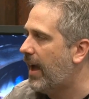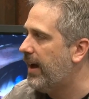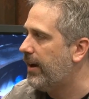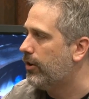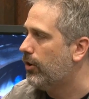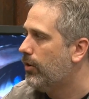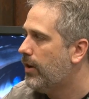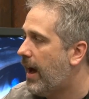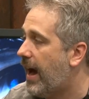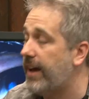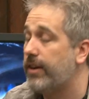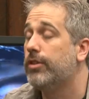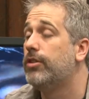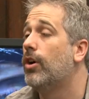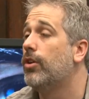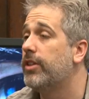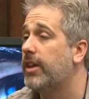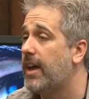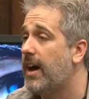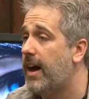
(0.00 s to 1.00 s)
don't know. I don't
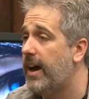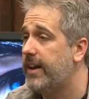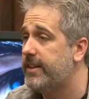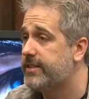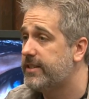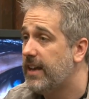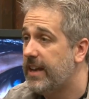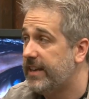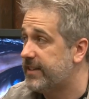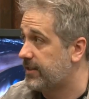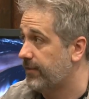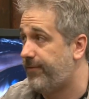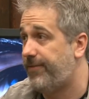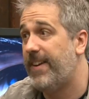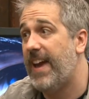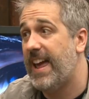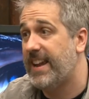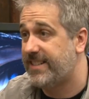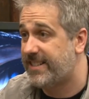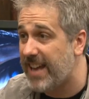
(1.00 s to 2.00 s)
know the guys. It's a
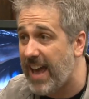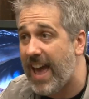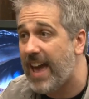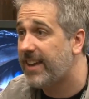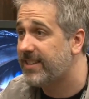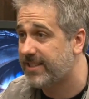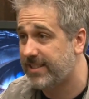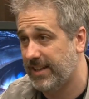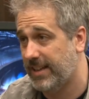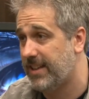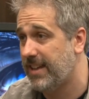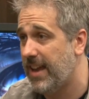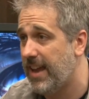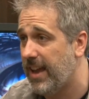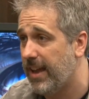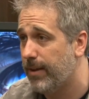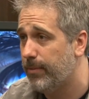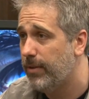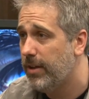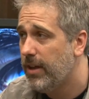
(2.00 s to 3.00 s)
fantastic
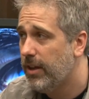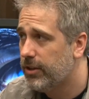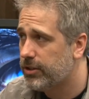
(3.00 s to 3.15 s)
game.